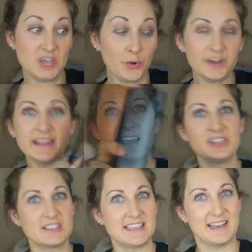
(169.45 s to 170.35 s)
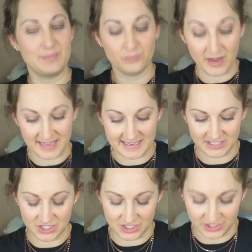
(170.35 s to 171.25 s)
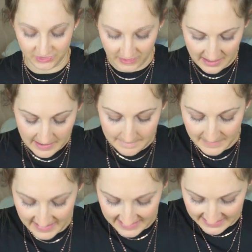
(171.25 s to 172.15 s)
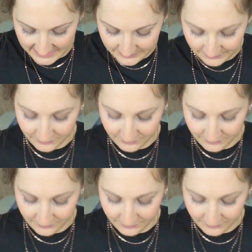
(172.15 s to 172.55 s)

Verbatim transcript: totally, I'll just set them right into my